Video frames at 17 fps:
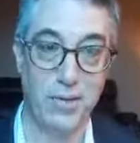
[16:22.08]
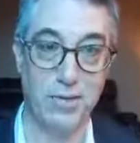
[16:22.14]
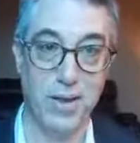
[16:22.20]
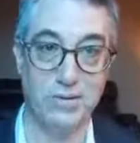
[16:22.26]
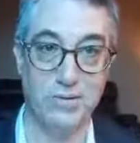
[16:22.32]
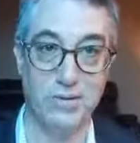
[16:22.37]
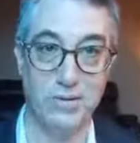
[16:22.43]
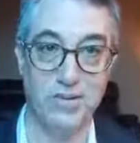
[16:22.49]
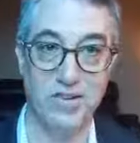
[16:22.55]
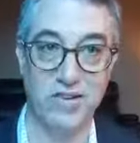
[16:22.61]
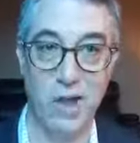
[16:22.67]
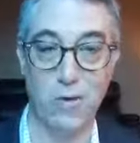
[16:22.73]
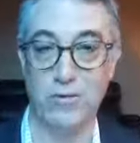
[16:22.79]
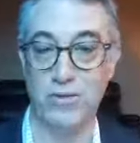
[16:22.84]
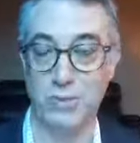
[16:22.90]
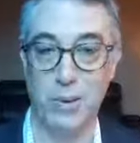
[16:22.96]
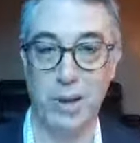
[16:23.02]
that
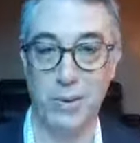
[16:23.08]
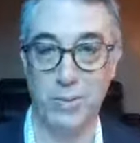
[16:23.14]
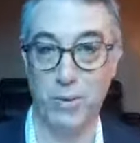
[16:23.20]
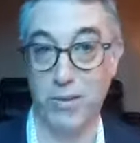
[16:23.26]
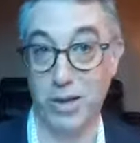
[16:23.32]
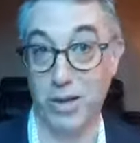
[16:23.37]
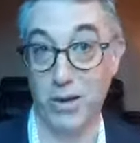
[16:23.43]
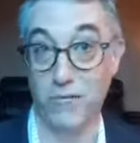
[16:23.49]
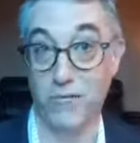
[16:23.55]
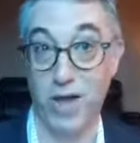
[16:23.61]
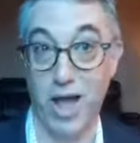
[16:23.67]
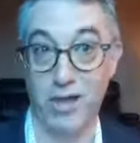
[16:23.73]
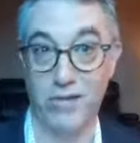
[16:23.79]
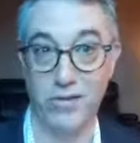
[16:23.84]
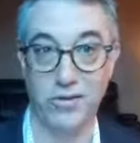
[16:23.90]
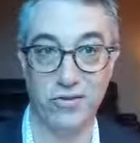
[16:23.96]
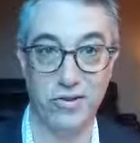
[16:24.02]
tells people that you've
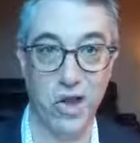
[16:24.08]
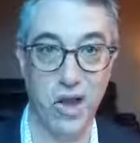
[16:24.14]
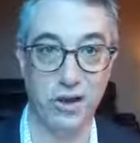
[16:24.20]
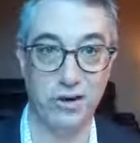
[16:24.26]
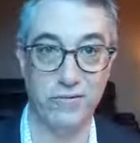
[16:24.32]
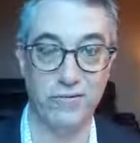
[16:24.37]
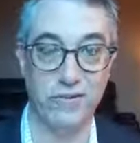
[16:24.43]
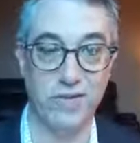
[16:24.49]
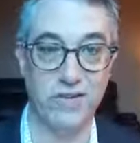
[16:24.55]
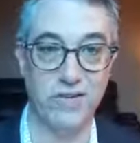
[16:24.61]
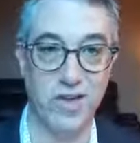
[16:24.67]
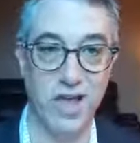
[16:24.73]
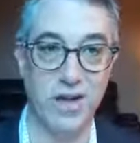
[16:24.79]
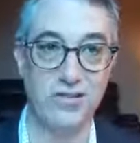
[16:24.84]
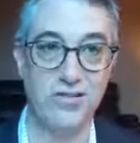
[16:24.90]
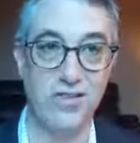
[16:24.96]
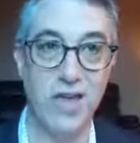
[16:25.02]
had this kind of
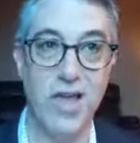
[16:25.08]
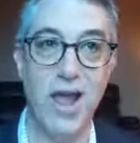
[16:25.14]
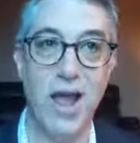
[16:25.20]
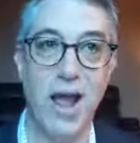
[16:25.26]
success.